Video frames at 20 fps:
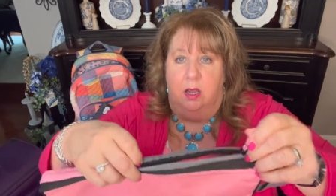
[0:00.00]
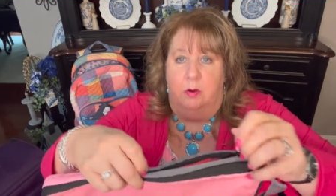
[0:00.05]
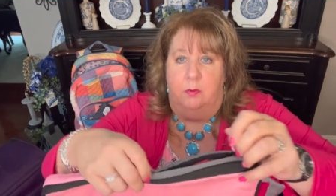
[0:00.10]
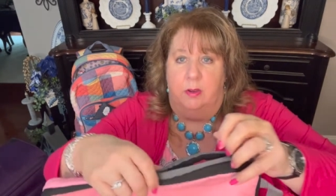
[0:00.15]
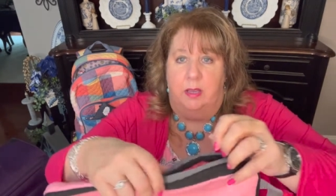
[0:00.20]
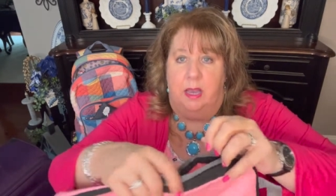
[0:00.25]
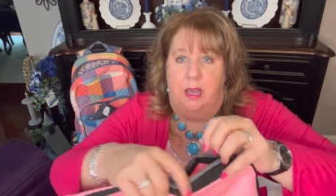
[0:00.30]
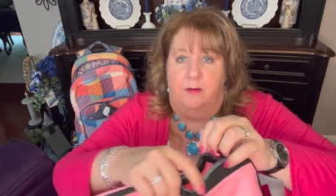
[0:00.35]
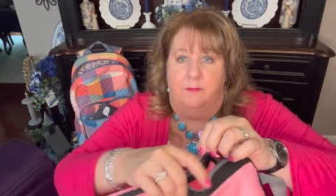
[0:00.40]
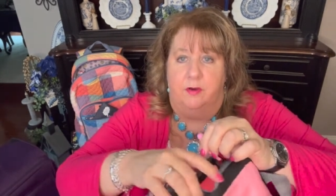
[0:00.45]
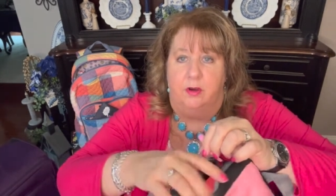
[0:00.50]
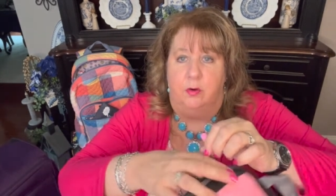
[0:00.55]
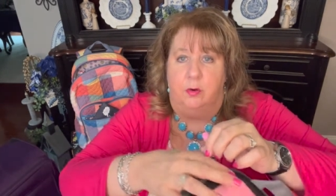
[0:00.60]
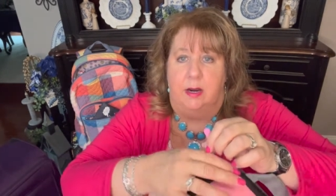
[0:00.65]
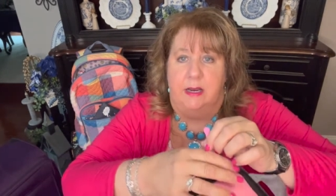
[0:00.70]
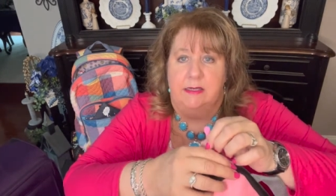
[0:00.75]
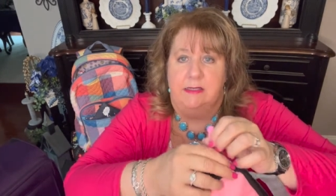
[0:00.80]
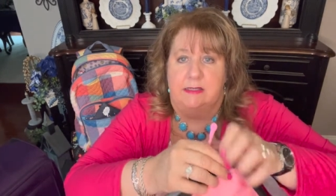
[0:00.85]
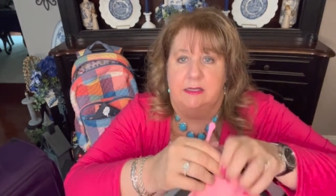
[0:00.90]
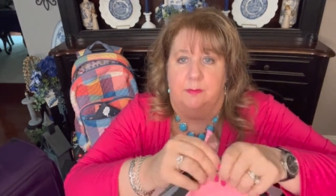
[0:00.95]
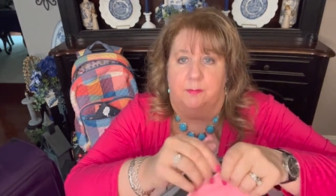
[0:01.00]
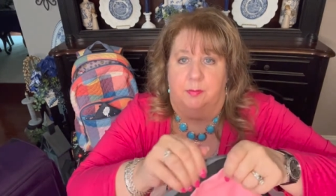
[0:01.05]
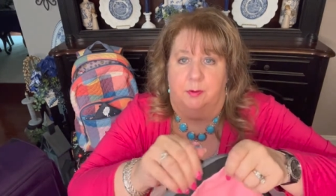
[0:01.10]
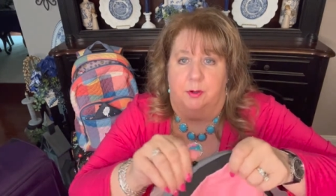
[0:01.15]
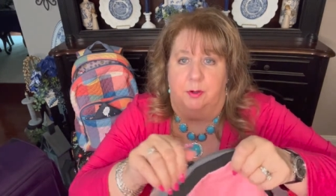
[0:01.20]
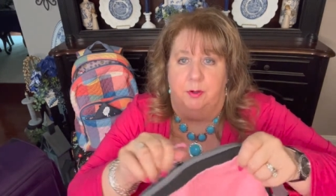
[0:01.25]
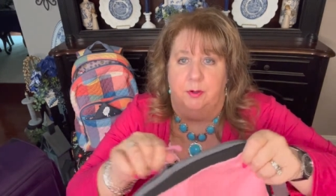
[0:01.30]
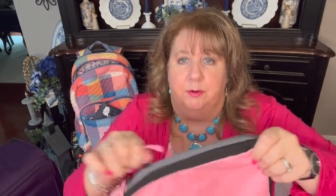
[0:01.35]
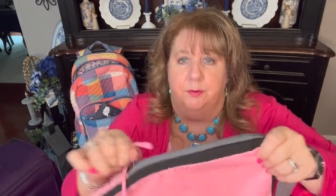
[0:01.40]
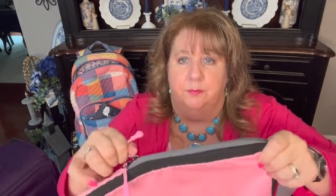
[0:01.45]
We have a gray
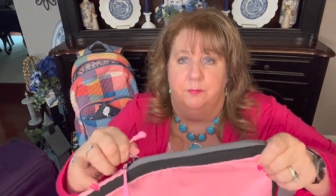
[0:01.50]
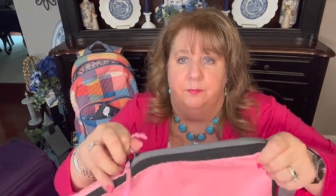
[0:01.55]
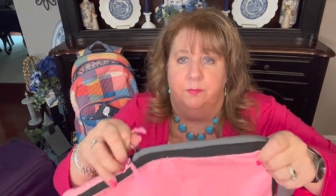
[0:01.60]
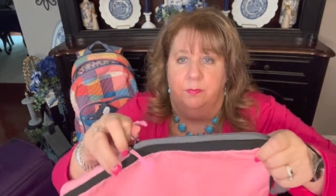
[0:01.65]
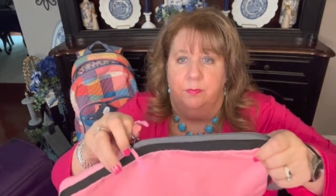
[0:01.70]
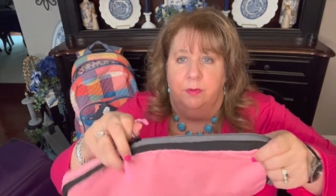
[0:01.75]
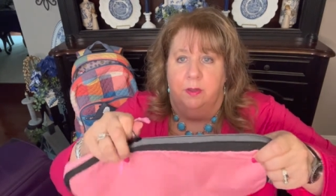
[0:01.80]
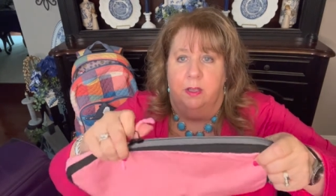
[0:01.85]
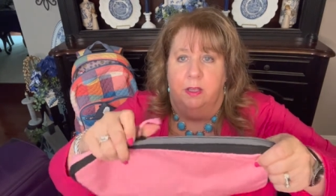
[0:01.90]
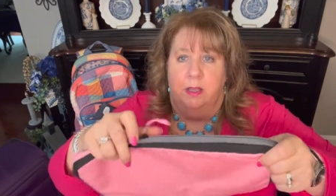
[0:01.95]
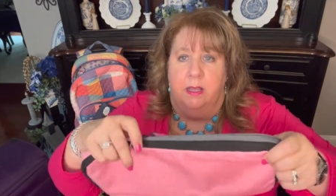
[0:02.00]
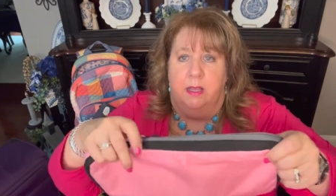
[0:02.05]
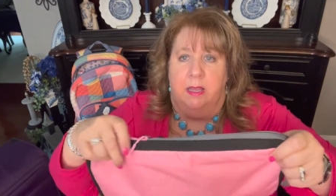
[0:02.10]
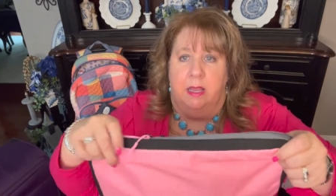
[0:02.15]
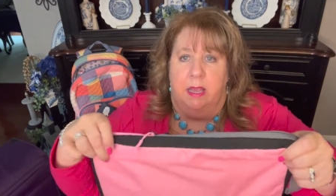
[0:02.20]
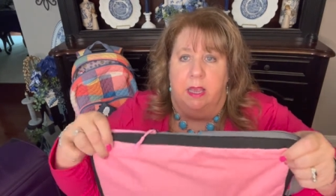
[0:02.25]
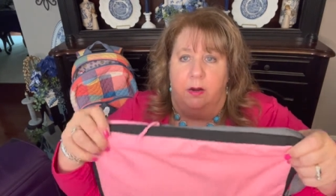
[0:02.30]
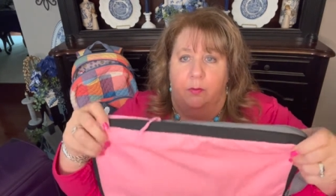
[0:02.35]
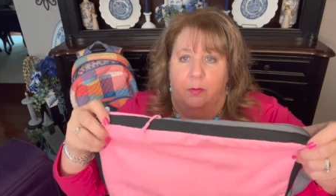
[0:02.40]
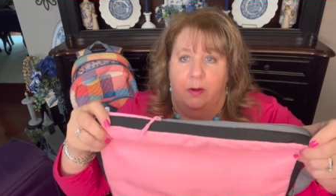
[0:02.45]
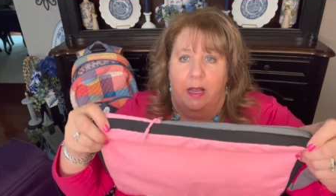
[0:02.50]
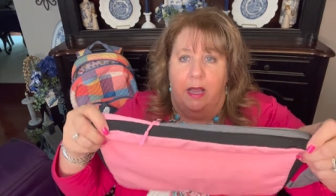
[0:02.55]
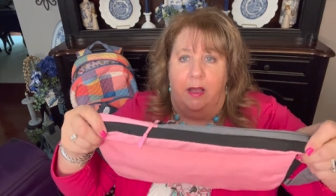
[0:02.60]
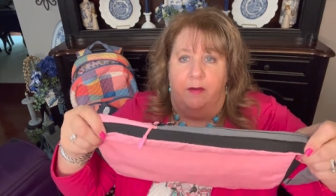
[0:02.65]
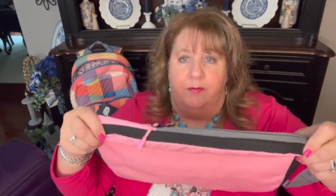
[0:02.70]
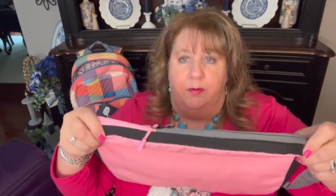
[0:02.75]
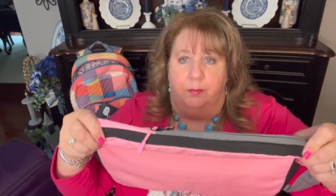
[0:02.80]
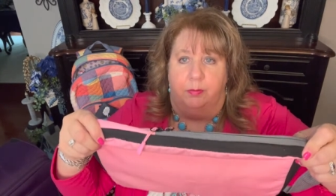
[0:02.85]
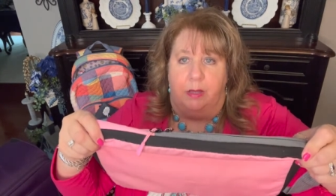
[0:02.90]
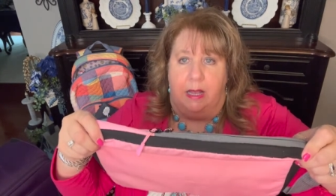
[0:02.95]
zipper and we
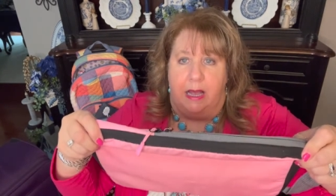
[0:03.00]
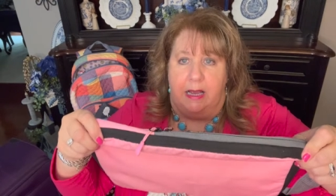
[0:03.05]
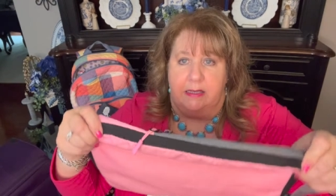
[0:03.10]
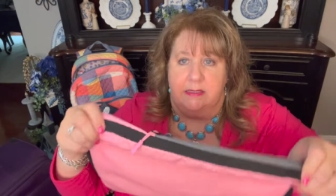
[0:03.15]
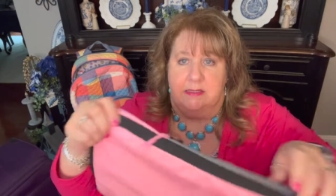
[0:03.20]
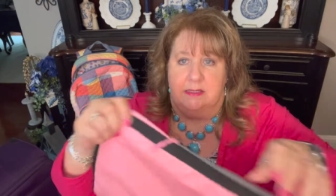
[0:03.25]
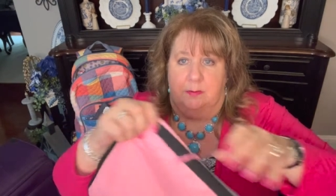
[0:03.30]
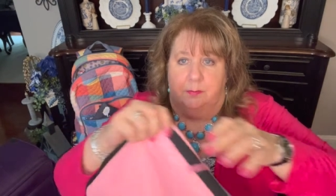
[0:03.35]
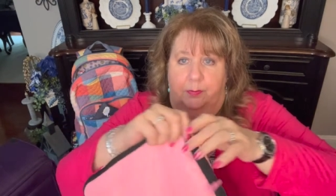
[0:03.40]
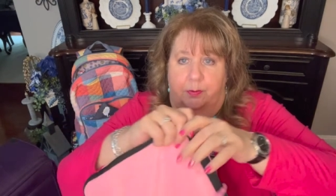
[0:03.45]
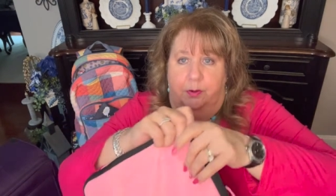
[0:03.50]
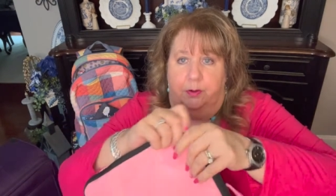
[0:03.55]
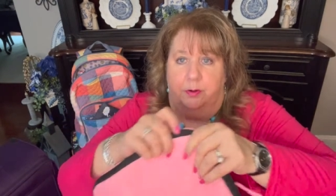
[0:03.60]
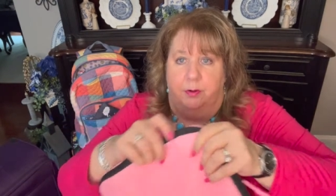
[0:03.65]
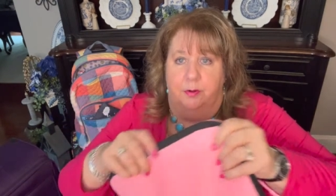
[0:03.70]
have a black zipper